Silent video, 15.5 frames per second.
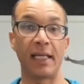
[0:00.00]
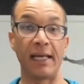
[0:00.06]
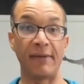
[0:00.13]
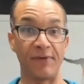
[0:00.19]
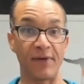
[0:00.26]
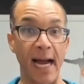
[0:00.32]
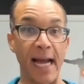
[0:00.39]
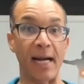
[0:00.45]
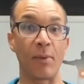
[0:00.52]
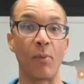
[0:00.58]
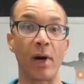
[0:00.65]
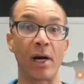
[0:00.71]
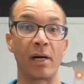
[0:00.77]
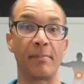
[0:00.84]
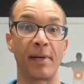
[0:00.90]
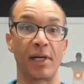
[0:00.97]
If you gotta
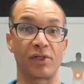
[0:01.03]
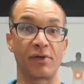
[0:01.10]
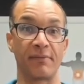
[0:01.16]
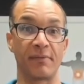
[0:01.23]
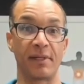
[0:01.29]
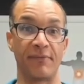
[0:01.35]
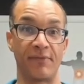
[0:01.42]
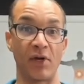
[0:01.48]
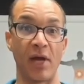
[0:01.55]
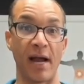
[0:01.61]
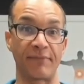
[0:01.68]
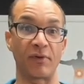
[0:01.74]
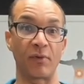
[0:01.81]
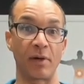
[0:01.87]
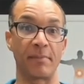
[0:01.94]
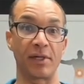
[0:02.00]
wear them if you have
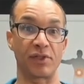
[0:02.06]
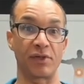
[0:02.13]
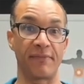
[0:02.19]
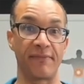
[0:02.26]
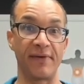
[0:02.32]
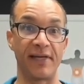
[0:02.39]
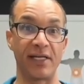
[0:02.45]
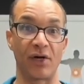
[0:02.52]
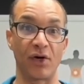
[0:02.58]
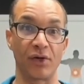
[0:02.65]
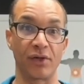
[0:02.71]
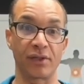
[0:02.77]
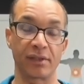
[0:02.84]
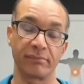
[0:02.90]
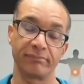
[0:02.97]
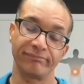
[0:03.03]
to wear them because your feet
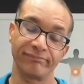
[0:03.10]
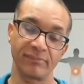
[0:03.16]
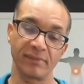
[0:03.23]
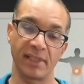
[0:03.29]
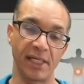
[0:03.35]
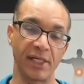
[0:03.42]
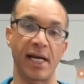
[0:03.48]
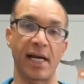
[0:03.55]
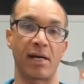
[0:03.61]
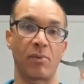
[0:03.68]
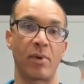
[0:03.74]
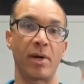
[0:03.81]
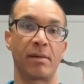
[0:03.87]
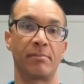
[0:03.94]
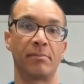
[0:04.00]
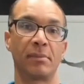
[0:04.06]
hurt, then you gotta wear
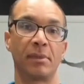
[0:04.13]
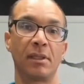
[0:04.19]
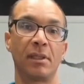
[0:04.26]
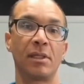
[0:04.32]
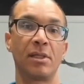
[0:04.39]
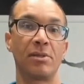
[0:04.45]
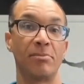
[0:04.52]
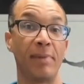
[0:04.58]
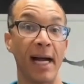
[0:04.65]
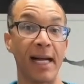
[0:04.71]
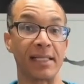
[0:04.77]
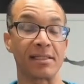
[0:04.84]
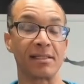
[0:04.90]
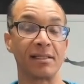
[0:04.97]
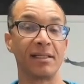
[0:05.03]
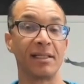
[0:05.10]
them.
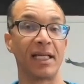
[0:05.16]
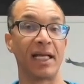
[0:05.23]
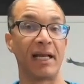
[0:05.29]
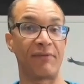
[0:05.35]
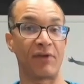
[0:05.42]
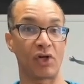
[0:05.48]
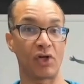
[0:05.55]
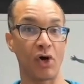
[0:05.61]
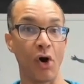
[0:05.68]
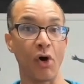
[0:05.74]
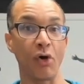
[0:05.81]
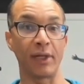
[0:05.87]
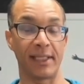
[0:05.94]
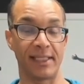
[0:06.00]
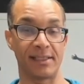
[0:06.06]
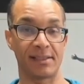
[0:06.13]
But if the
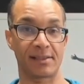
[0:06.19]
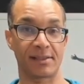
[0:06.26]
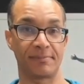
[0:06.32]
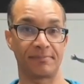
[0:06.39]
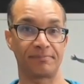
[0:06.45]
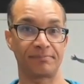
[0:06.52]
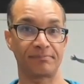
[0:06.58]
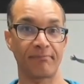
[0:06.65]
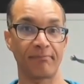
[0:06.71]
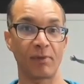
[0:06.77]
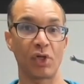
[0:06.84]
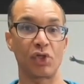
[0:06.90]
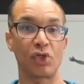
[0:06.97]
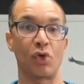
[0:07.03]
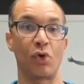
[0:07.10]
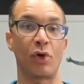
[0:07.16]
goal is
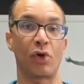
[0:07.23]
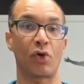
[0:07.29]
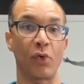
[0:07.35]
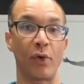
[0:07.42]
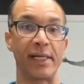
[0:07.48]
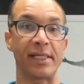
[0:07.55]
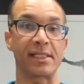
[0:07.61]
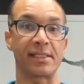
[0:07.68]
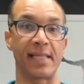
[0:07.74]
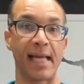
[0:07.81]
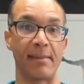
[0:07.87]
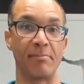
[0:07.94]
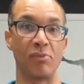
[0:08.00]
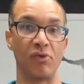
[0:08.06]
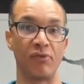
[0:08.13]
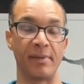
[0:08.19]
to increase that
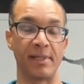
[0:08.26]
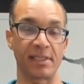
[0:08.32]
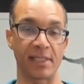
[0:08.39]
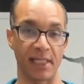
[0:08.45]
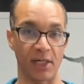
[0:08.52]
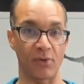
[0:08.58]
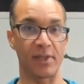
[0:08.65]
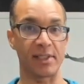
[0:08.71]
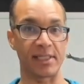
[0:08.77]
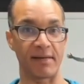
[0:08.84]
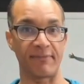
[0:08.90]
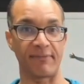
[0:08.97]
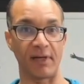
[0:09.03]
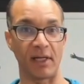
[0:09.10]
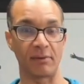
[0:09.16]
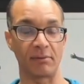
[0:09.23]
movement and increase that
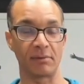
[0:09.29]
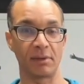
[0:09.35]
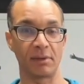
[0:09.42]
flow,